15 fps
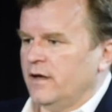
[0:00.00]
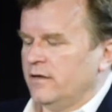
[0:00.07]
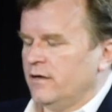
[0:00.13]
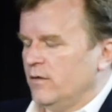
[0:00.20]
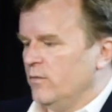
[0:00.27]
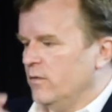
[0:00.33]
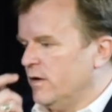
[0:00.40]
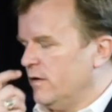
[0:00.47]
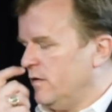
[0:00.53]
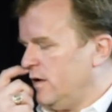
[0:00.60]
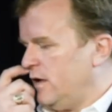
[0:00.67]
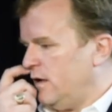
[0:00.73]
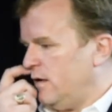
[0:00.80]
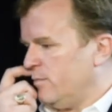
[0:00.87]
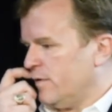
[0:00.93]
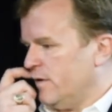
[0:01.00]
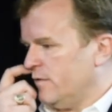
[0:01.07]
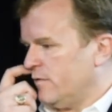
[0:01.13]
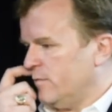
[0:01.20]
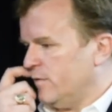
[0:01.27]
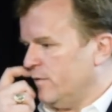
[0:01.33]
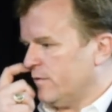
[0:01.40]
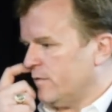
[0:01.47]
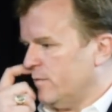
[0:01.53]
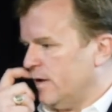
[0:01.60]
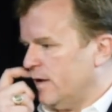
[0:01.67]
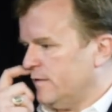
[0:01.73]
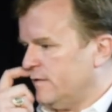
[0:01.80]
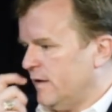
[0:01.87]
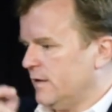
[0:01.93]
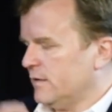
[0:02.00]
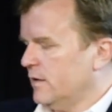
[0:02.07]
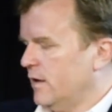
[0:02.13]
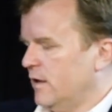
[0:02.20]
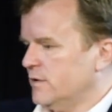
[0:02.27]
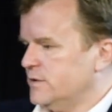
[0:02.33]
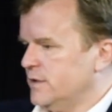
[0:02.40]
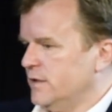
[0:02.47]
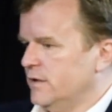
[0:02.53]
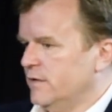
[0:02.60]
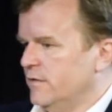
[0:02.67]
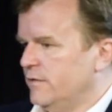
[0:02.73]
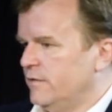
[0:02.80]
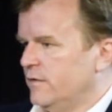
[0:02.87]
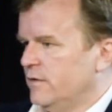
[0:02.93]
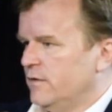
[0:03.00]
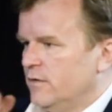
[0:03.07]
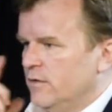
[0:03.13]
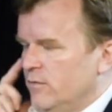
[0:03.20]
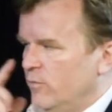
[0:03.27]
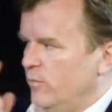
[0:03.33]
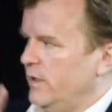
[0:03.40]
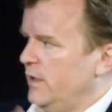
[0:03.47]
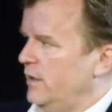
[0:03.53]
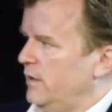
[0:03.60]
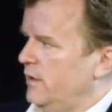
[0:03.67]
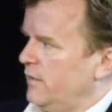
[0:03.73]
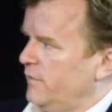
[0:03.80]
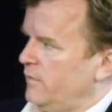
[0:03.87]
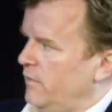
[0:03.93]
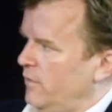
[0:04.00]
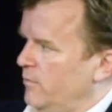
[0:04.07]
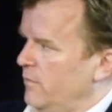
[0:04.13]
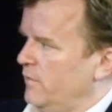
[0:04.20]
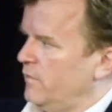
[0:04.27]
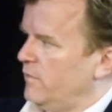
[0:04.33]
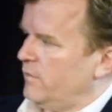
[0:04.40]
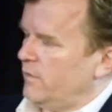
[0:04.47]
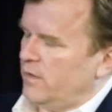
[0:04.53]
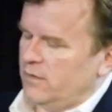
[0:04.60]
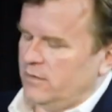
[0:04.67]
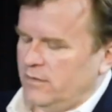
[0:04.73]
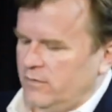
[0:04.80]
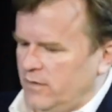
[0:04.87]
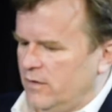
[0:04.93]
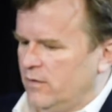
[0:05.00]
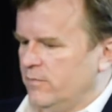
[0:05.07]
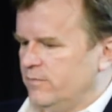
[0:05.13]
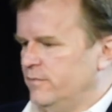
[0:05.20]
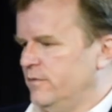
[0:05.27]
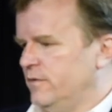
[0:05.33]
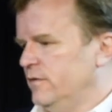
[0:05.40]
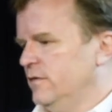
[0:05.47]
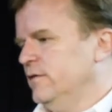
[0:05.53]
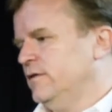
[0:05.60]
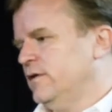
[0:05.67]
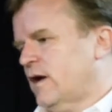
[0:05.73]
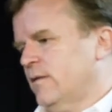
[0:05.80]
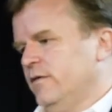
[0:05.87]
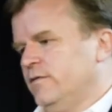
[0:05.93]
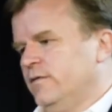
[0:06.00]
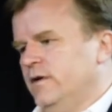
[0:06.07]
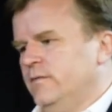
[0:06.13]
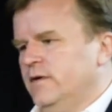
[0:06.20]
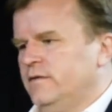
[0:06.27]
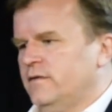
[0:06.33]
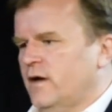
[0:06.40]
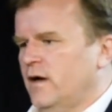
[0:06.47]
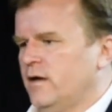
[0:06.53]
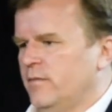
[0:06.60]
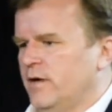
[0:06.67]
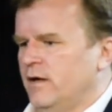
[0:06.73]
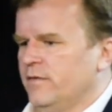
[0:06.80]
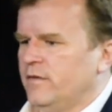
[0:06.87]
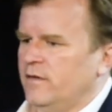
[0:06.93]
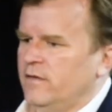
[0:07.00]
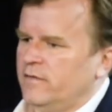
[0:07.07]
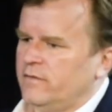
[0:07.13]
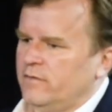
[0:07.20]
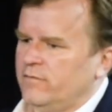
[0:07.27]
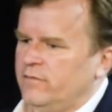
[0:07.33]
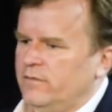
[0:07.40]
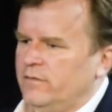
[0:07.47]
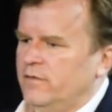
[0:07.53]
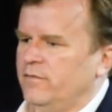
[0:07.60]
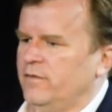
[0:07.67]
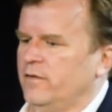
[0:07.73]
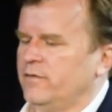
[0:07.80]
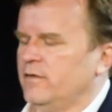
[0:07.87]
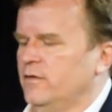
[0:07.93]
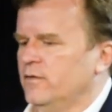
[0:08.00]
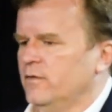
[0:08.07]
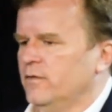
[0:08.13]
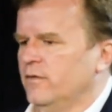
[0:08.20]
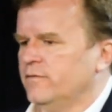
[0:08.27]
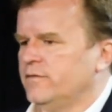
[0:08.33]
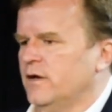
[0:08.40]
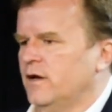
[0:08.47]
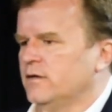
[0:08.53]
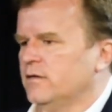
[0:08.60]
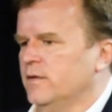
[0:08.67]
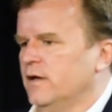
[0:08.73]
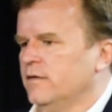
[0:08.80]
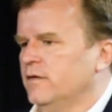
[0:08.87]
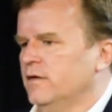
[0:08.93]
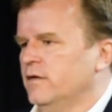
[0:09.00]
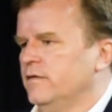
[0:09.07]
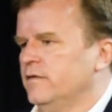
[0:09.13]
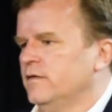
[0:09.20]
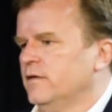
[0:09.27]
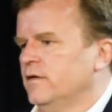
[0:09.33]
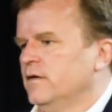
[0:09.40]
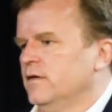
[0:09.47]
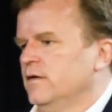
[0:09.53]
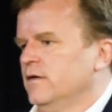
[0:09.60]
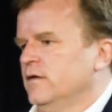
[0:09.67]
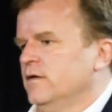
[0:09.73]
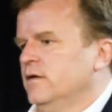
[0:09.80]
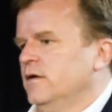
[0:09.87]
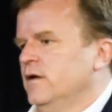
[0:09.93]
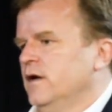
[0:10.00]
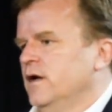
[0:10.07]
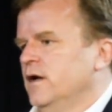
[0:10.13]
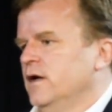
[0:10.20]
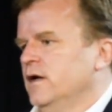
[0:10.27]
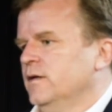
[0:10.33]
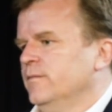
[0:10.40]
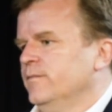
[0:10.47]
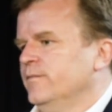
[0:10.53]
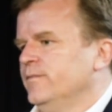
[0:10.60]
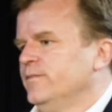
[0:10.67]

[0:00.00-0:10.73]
I think one of the key principles about technology is we as humans, and you hear Thomas Friedman talk about this, the folks at Google have talked about this, a